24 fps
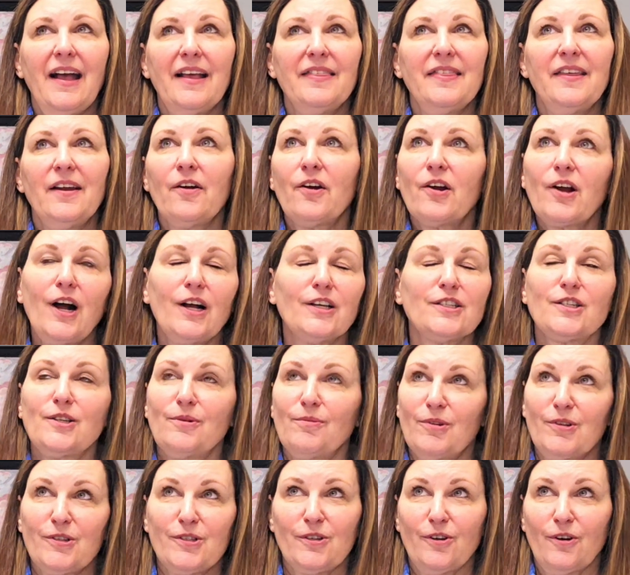their
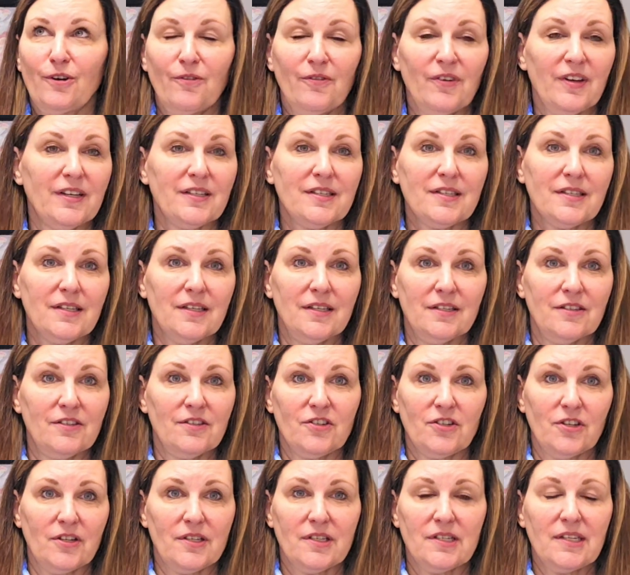customer service is
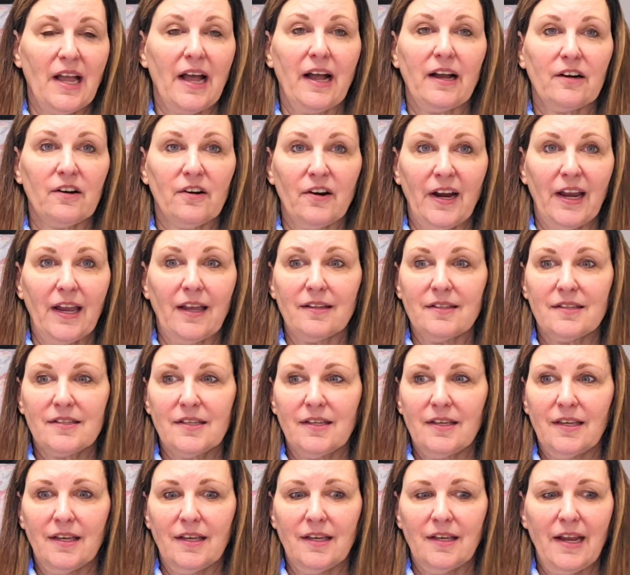just not great.
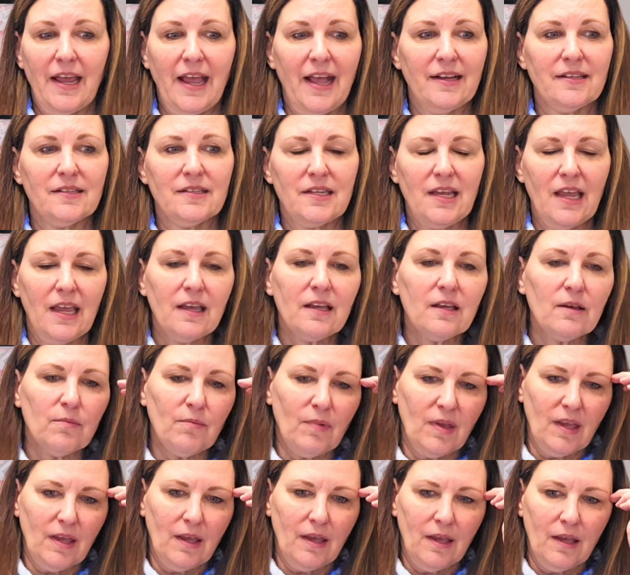It has taken
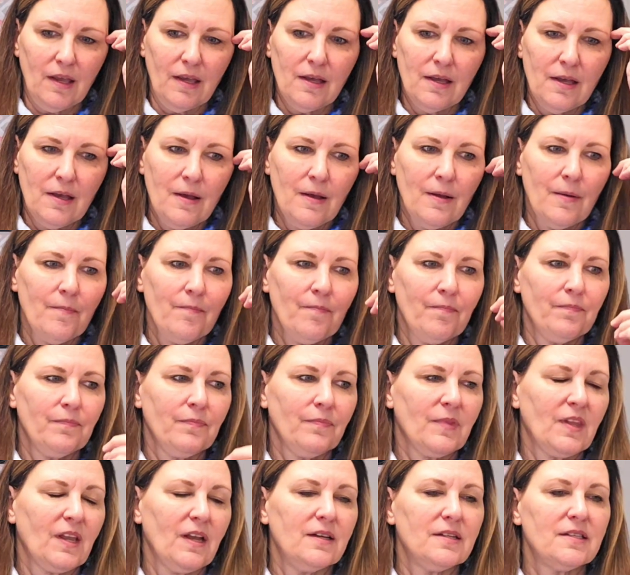me
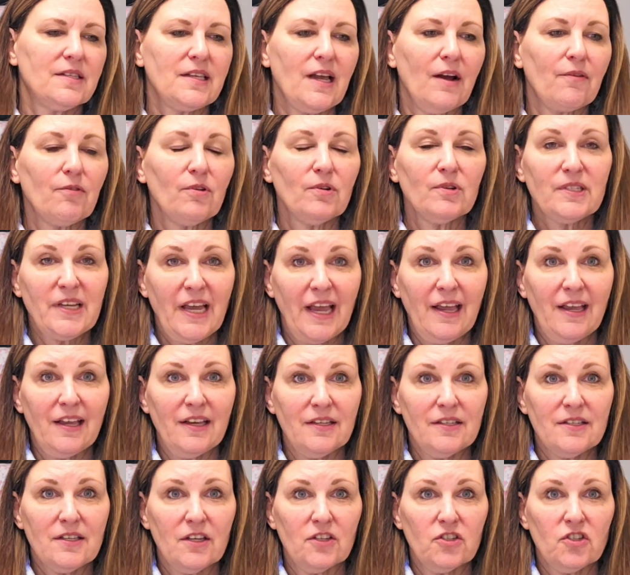several
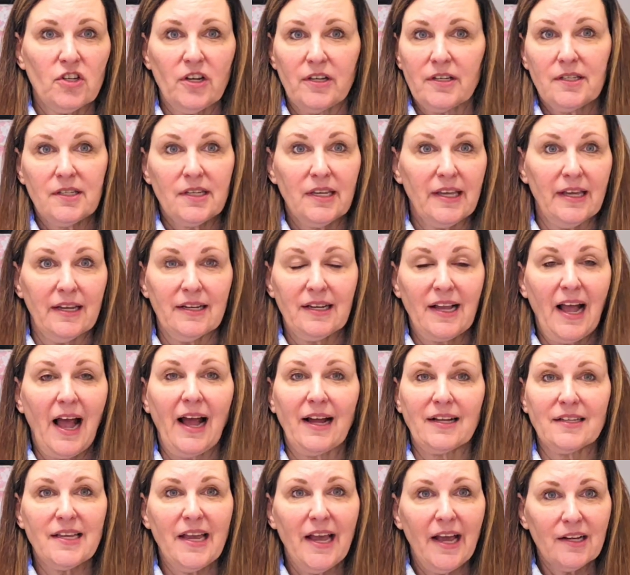days just to get in
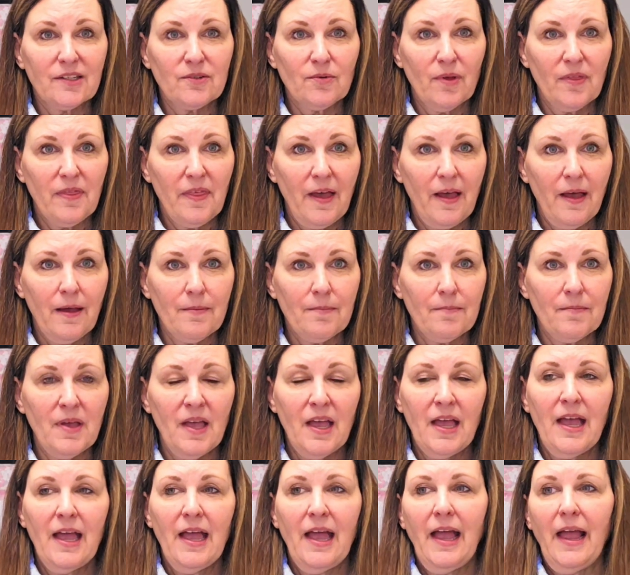contact with them.
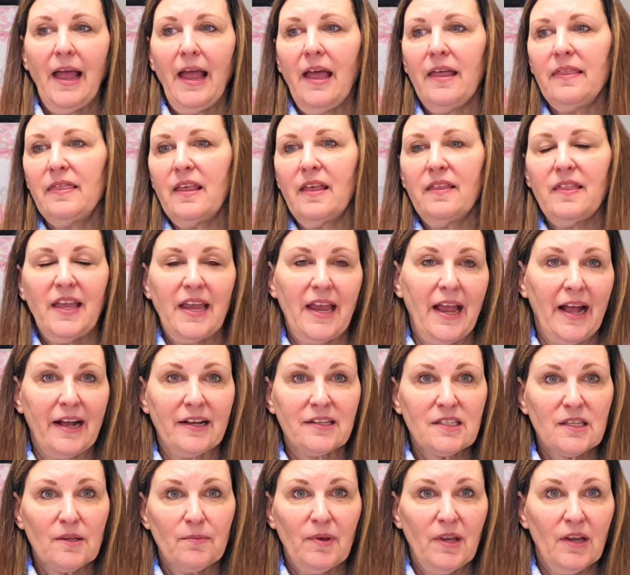And then they
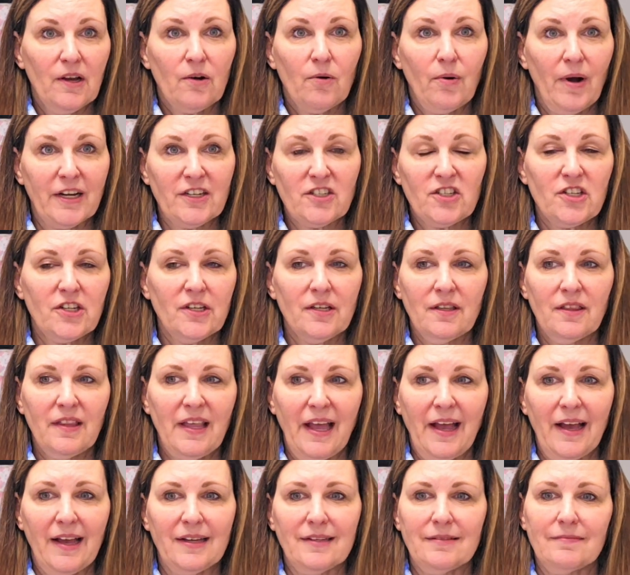ask me a question
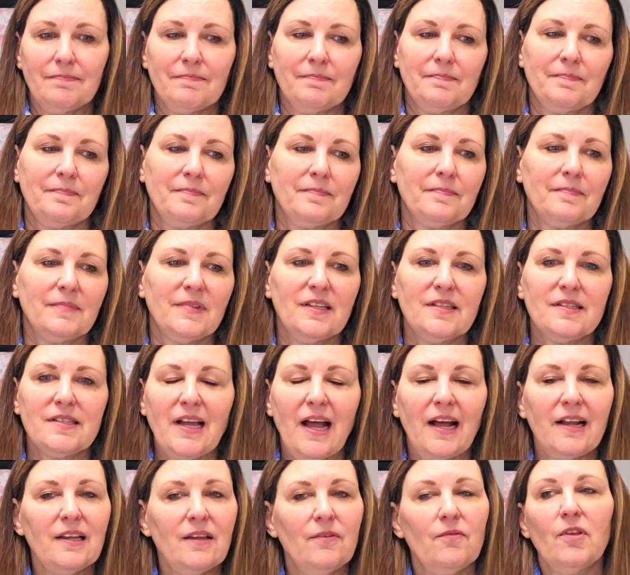that is
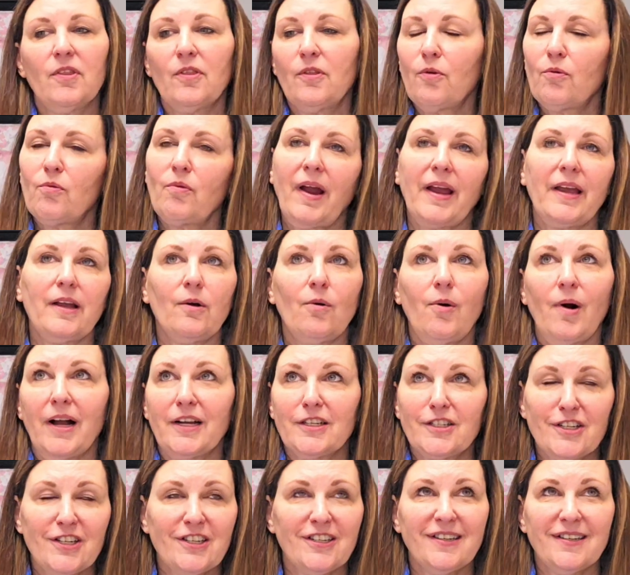not even the right
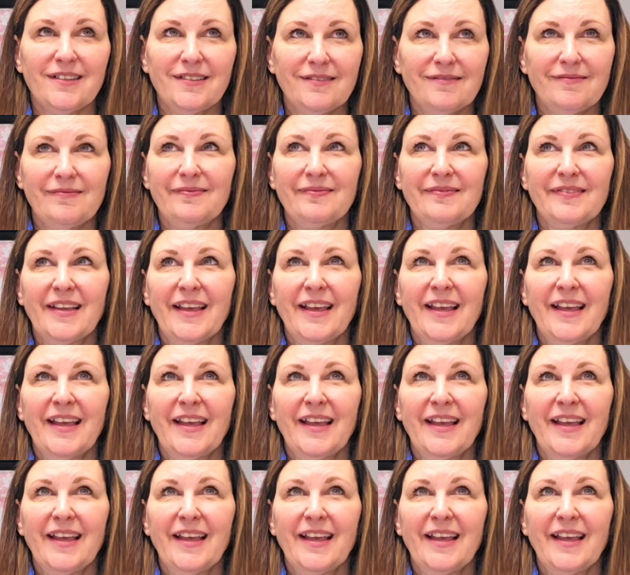question.